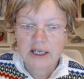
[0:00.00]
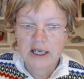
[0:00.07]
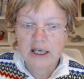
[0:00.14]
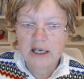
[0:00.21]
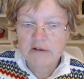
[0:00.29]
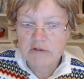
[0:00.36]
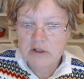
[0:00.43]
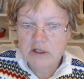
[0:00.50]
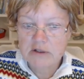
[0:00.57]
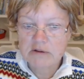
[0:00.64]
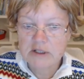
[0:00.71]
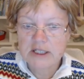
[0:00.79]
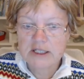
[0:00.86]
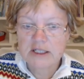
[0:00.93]
even though
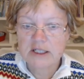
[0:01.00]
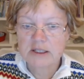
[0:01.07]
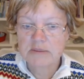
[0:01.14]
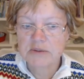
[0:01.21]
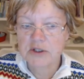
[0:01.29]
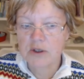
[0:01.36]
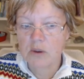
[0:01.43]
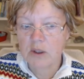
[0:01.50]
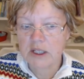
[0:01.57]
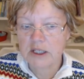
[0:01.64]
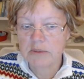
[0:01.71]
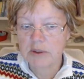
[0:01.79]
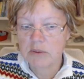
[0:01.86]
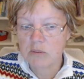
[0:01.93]
these cups are
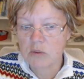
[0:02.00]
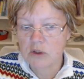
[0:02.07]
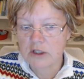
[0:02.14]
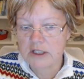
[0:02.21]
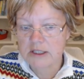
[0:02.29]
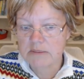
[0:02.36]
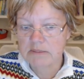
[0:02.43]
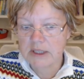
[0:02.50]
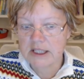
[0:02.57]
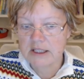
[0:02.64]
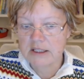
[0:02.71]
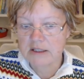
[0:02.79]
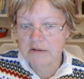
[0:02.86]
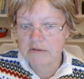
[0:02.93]
quite a bit more
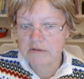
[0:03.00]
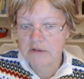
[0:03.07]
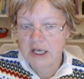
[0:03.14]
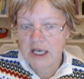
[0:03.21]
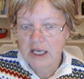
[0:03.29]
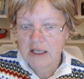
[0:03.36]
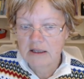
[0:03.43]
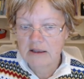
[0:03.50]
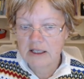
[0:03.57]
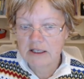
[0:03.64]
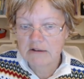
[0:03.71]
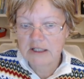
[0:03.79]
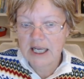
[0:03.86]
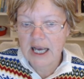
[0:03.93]
expensive,
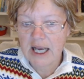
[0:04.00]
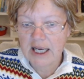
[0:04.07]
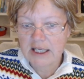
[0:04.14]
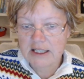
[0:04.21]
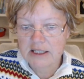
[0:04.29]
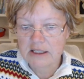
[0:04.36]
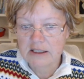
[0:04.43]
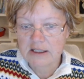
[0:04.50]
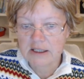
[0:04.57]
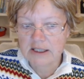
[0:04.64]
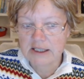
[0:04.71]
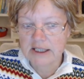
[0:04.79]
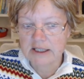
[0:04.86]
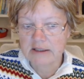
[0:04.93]
they're an
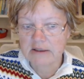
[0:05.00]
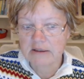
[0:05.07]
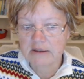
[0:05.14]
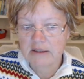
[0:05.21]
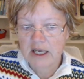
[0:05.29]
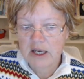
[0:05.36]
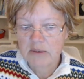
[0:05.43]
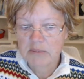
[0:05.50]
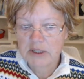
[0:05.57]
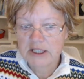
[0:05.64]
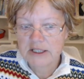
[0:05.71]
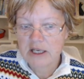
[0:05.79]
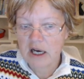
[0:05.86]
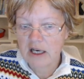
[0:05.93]
excellent deal
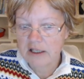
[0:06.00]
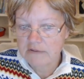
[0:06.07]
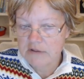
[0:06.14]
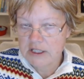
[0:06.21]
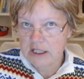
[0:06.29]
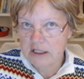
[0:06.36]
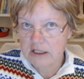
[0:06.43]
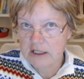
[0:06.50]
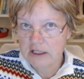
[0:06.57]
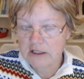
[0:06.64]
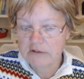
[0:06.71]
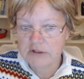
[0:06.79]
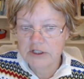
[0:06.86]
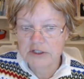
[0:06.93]
because I've seen
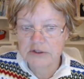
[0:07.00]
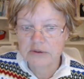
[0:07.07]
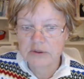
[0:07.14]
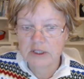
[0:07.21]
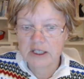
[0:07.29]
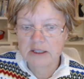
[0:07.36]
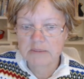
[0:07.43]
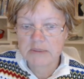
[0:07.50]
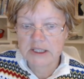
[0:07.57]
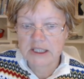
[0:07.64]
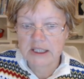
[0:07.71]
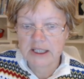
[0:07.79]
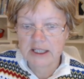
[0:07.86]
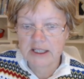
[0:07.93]
individual
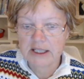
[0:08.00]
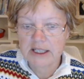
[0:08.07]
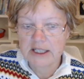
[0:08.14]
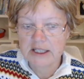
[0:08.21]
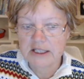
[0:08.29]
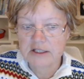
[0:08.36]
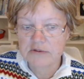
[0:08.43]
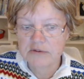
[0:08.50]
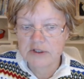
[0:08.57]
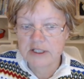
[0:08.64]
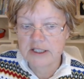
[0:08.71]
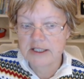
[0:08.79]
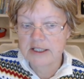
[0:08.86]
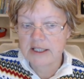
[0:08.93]
cups like these for
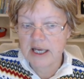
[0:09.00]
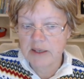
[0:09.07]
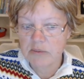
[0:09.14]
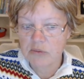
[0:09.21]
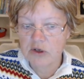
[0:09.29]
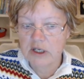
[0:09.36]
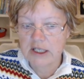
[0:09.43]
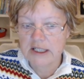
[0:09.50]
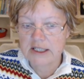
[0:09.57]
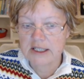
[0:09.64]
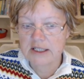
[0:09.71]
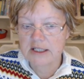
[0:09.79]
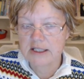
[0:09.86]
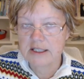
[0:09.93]
the same
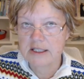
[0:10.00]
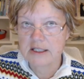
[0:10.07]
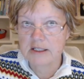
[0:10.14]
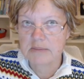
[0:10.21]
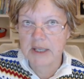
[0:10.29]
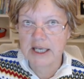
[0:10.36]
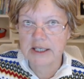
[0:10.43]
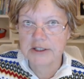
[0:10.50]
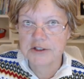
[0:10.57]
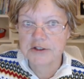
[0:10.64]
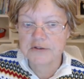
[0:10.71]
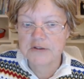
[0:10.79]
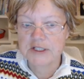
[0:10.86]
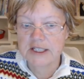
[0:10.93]
price as this package
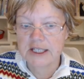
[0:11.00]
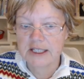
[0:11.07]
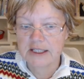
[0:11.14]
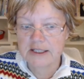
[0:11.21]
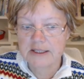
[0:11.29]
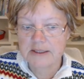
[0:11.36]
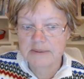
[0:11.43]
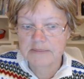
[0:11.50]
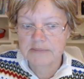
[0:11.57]
of 6.